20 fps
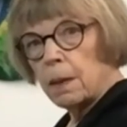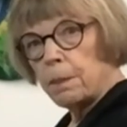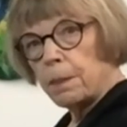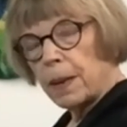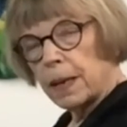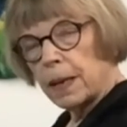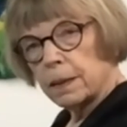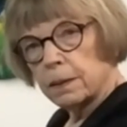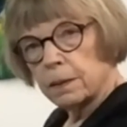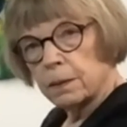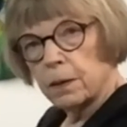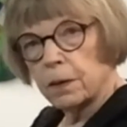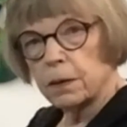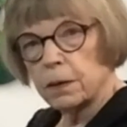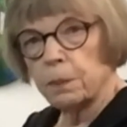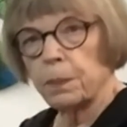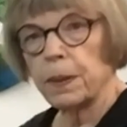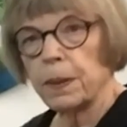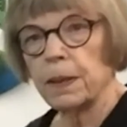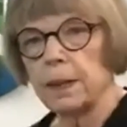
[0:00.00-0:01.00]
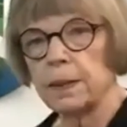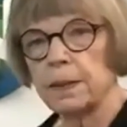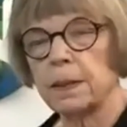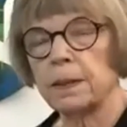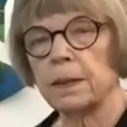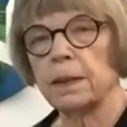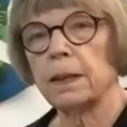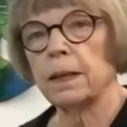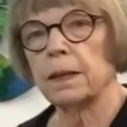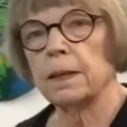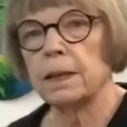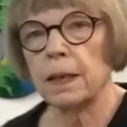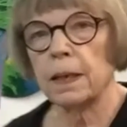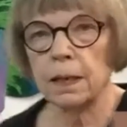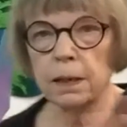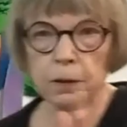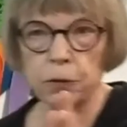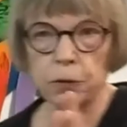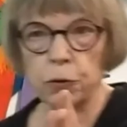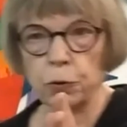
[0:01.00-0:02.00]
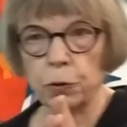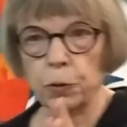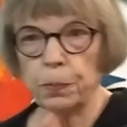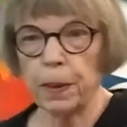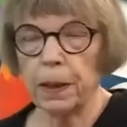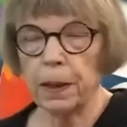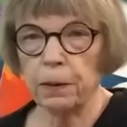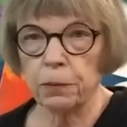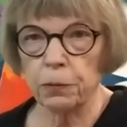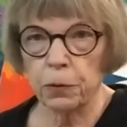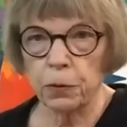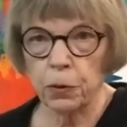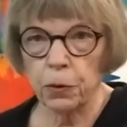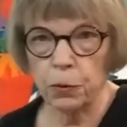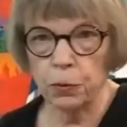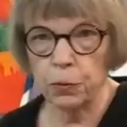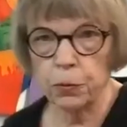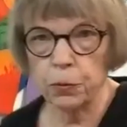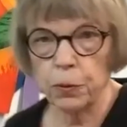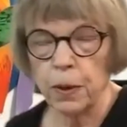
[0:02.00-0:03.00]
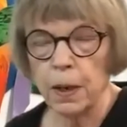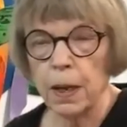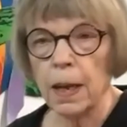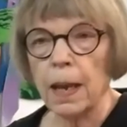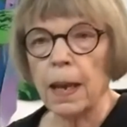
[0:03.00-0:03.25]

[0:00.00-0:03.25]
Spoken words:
paint it on the piece, and then I take it to a powder coater,